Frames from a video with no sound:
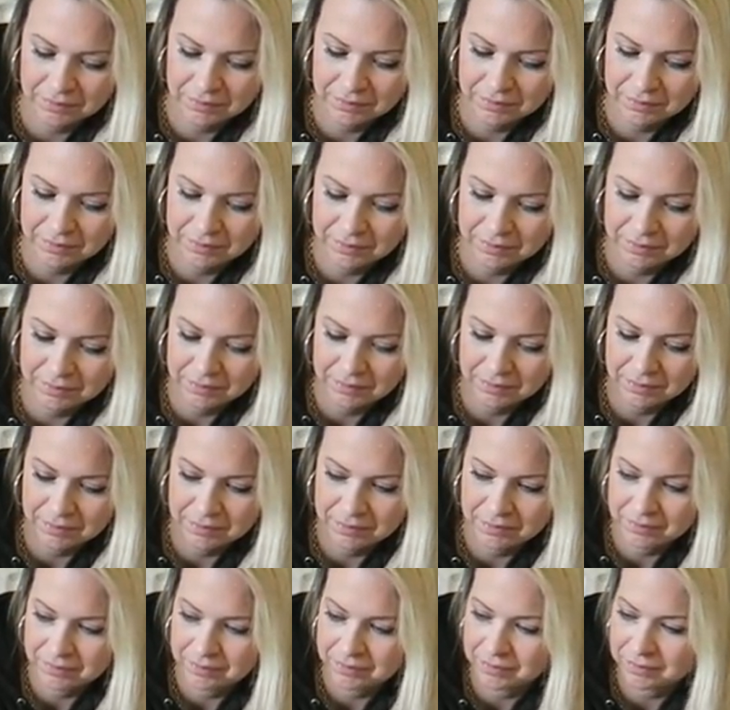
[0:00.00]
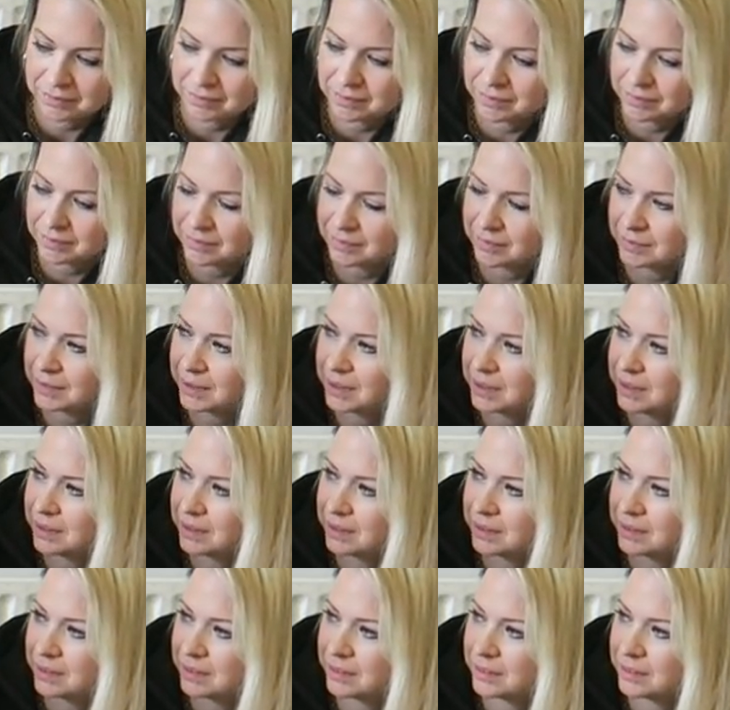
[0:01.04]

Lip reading: [no speech]